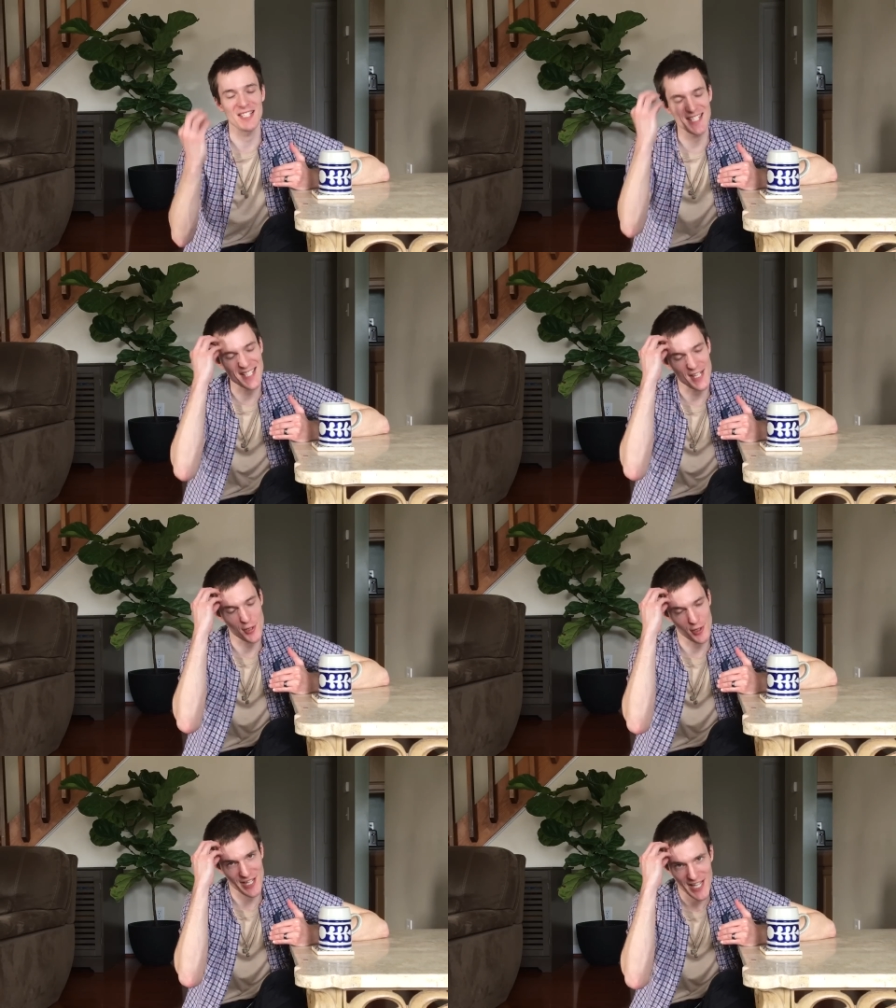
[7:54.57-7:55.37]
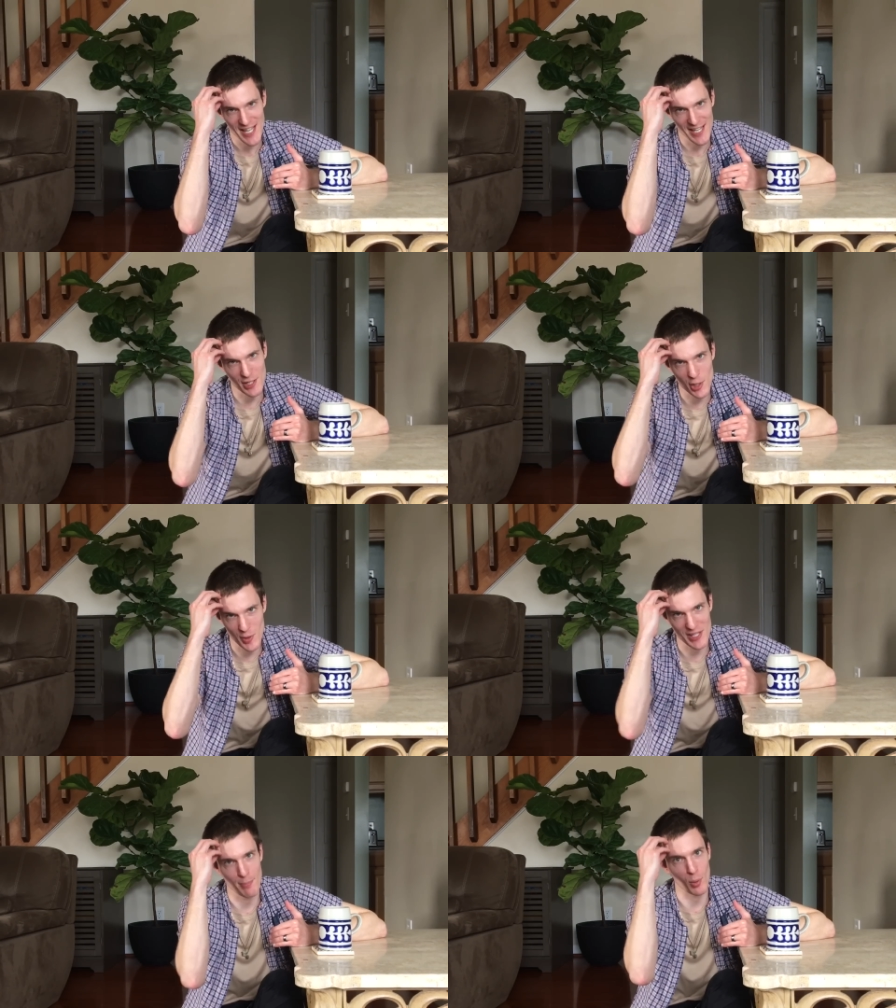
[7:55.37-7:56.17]
seared into
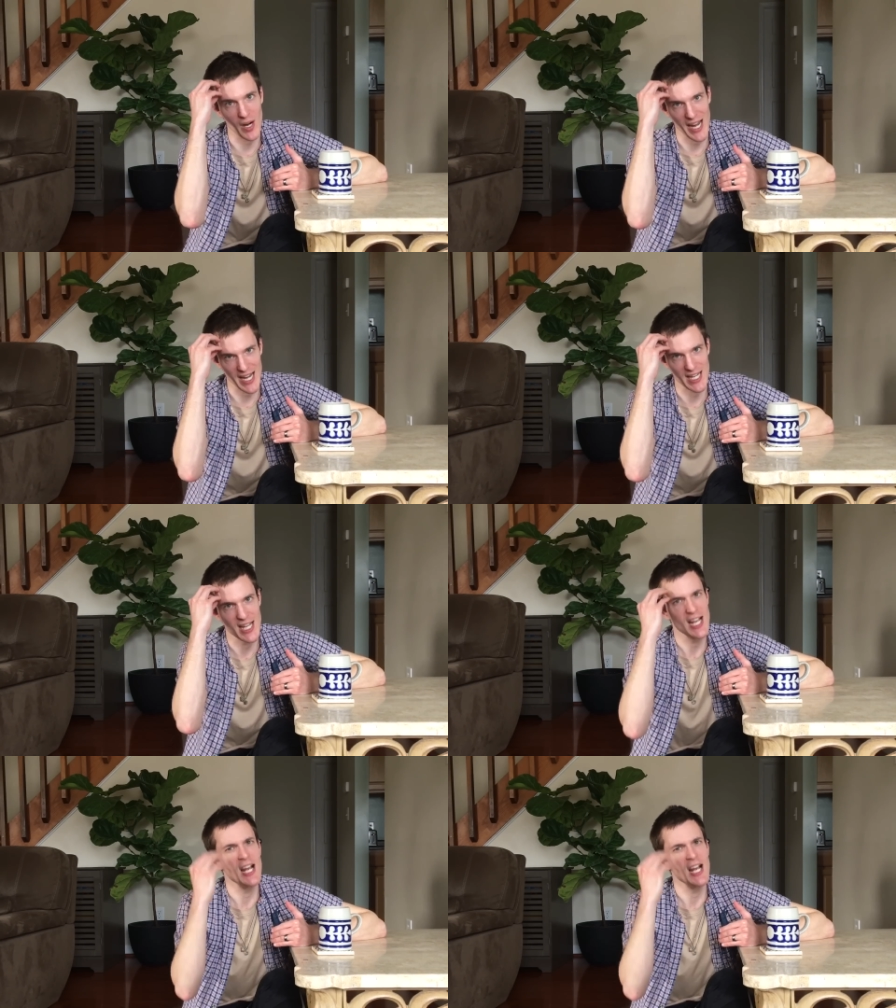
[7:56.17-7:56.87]
his brain.